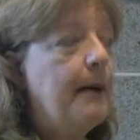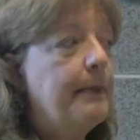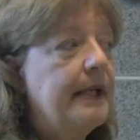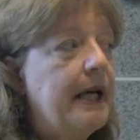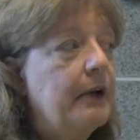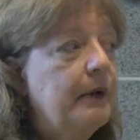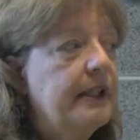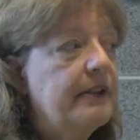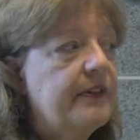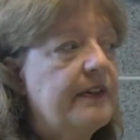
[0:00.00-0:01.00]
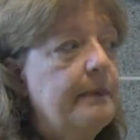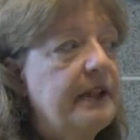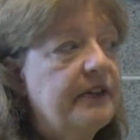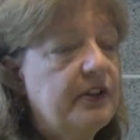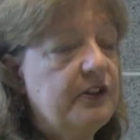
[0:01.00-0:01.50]
But not only is the
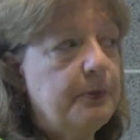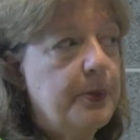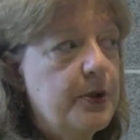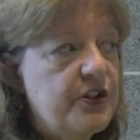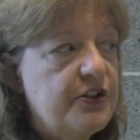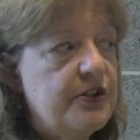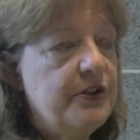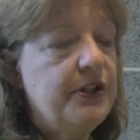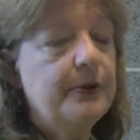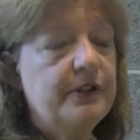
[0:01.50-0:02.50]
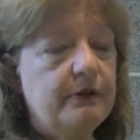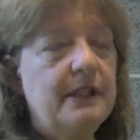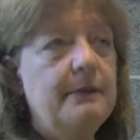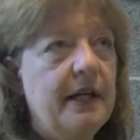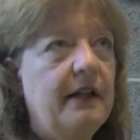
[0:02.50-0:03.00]
message pushed to you in your
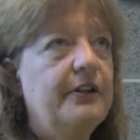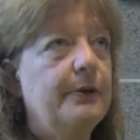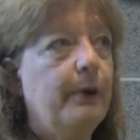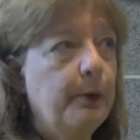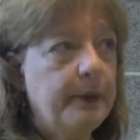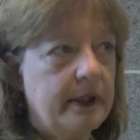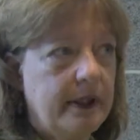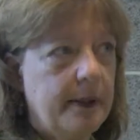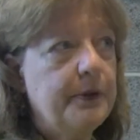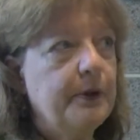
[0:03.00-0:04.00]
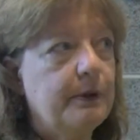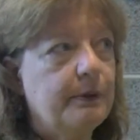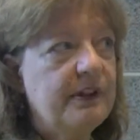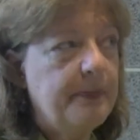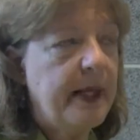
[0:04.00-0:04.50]
email, you open it up, you can
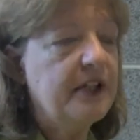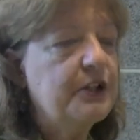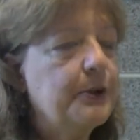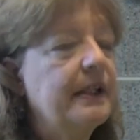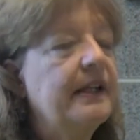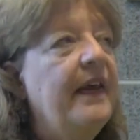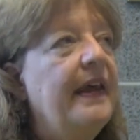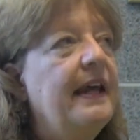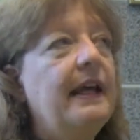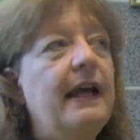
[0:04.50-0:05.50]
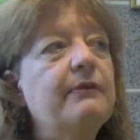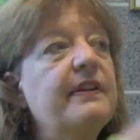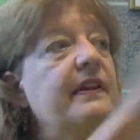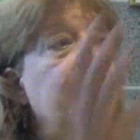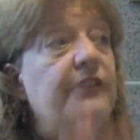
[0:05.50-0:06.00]
respond to it.
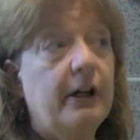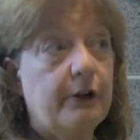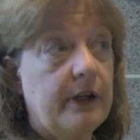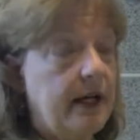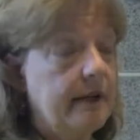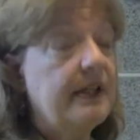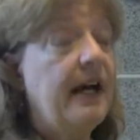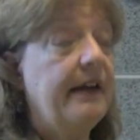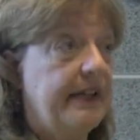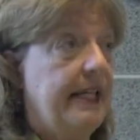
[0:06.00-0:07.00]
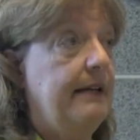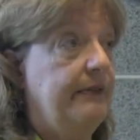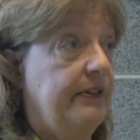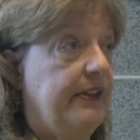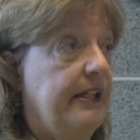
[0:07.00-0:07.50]
Everything is archived on the
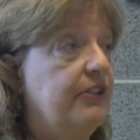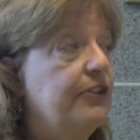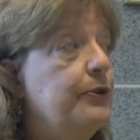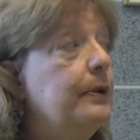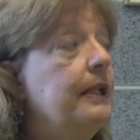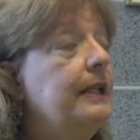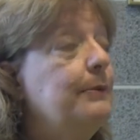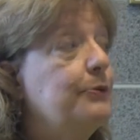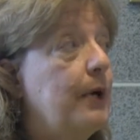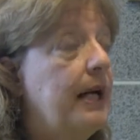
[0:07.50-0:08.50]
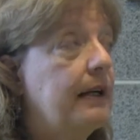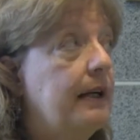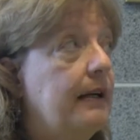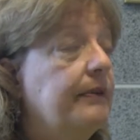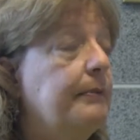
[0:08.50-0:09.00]
Canvas site, so you can keep track
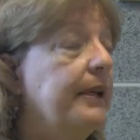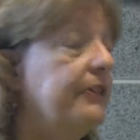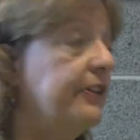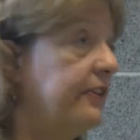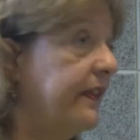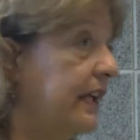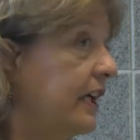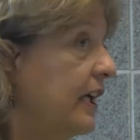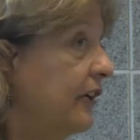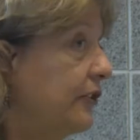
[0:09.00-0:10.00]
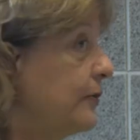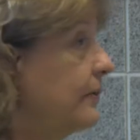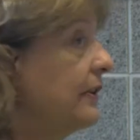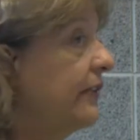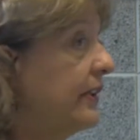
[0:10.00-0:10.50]
of a message that a
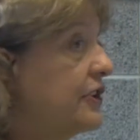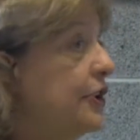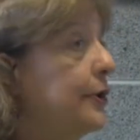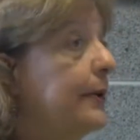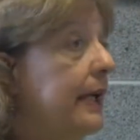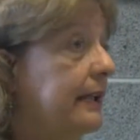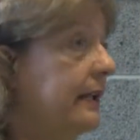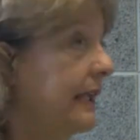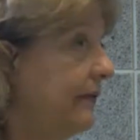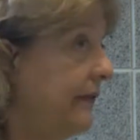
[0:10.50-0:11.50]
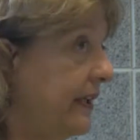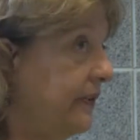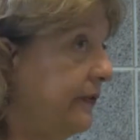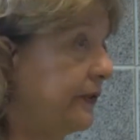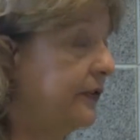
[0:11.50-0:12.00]
student has sent to you and
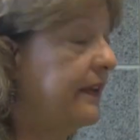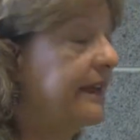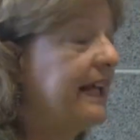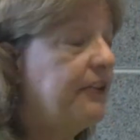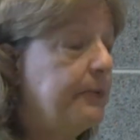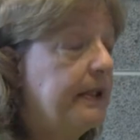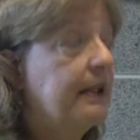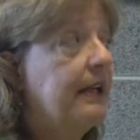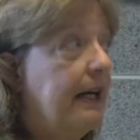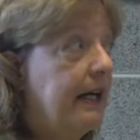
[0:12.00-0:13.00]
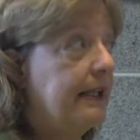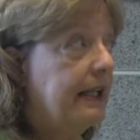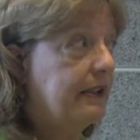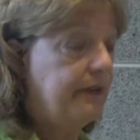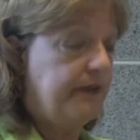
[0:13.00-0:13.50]
vice versa, and that's been a
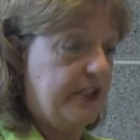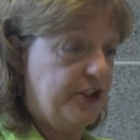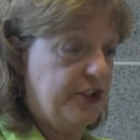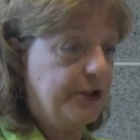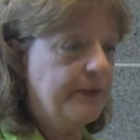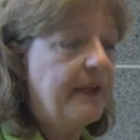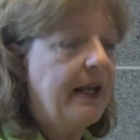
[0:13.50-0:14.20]
nice feature.